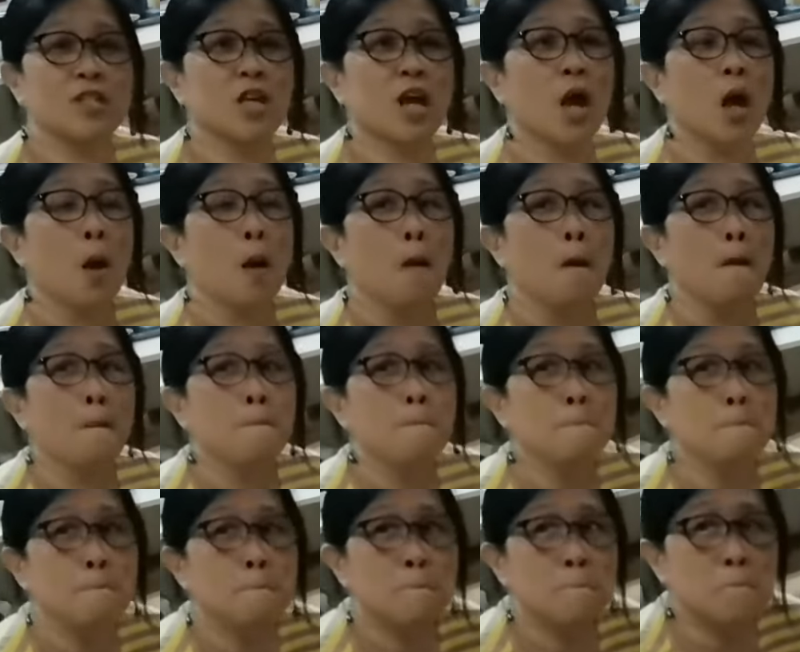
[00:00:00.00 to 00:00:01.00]
a
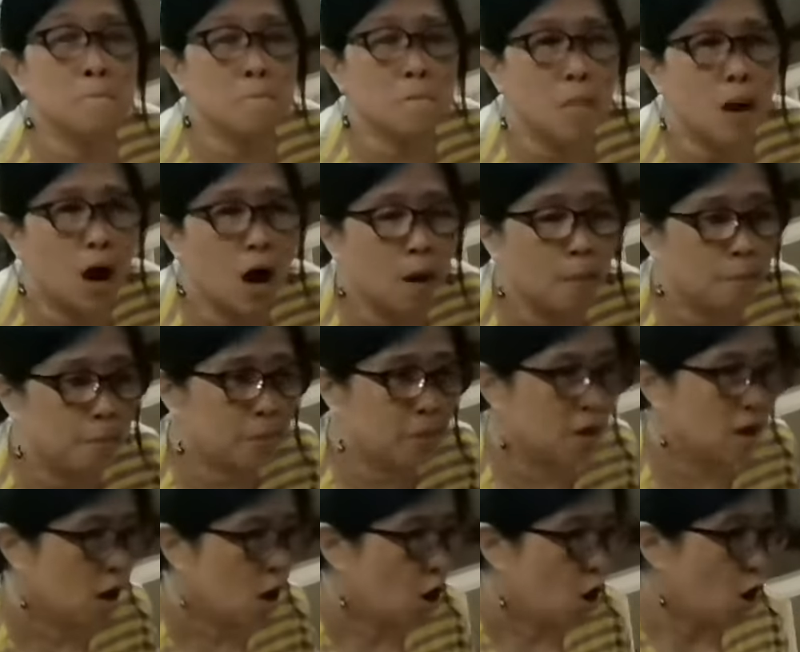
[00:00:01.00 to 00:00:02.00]
mop.
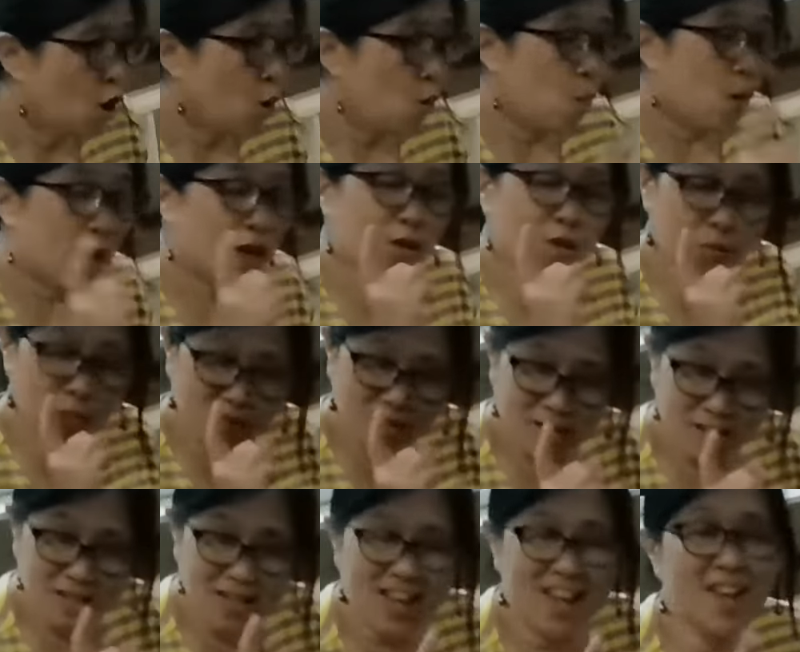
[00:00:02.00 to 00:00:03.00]
When we
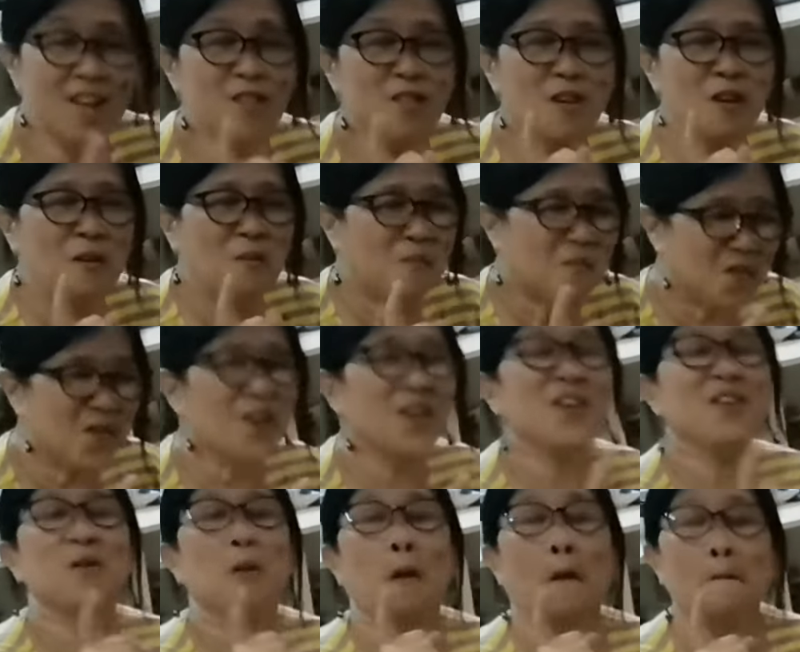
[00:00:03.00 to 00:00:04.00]
say the
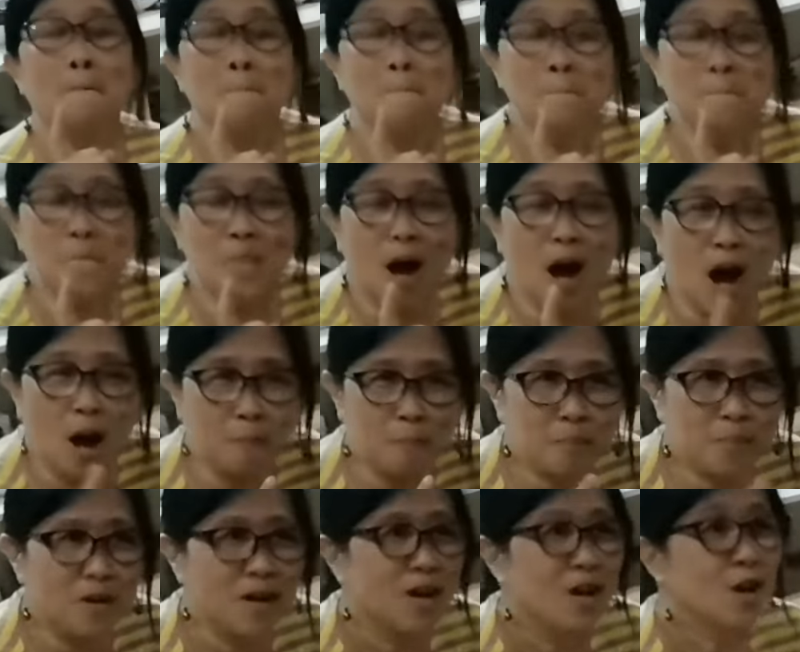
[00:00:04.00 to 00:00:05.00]
word
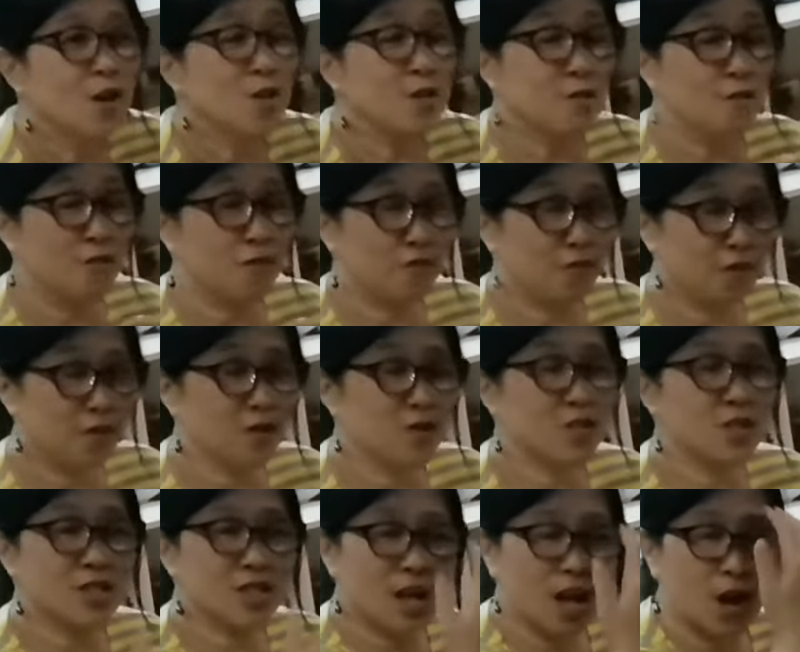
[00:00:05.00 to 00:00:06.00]
mop, the
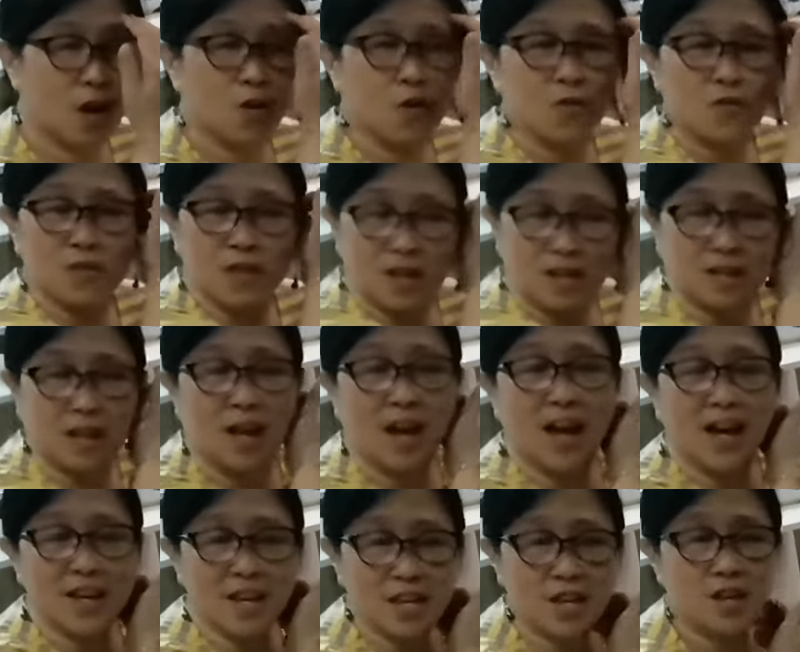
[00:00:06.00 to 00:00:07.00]
first sound that
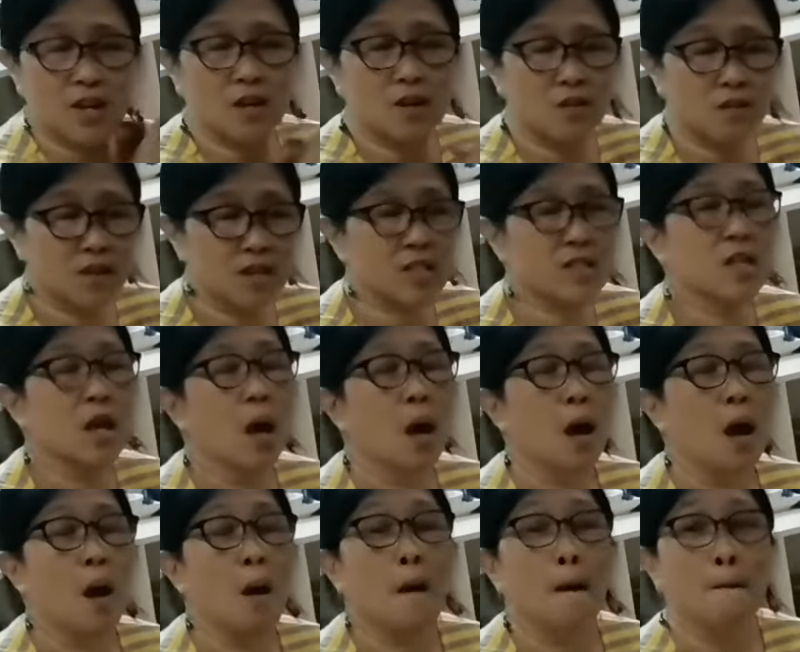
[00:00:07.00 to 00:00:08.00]
I hear is
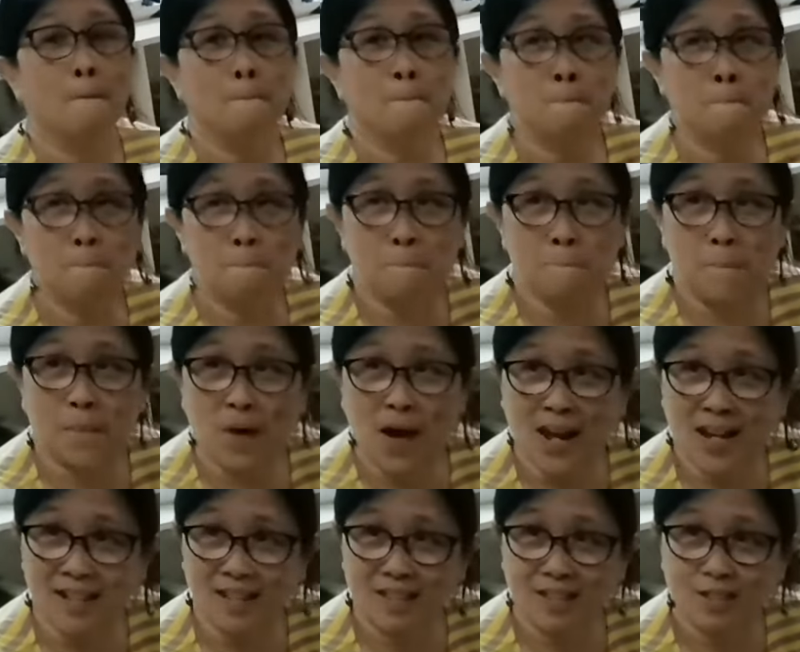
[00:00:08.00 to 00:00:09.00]

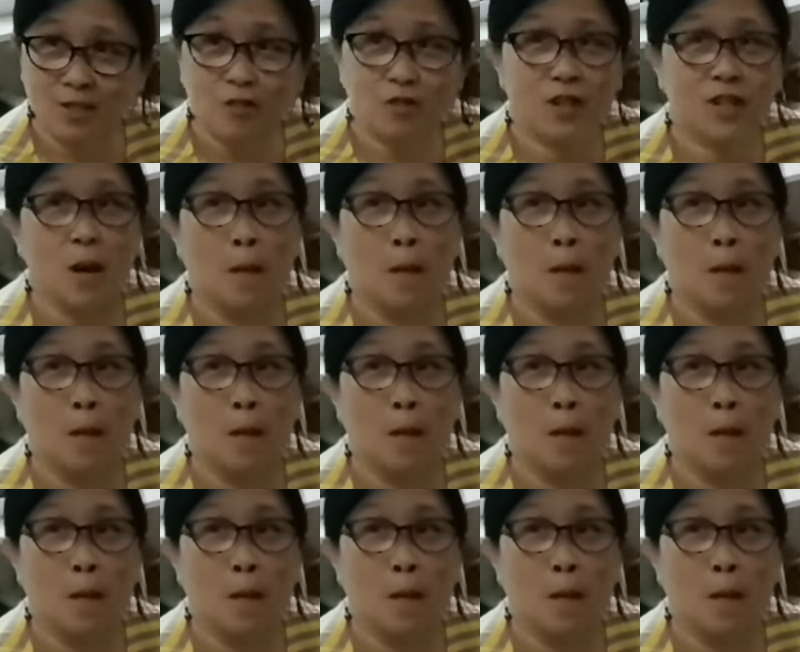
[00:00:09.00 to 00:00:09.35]
right? You hear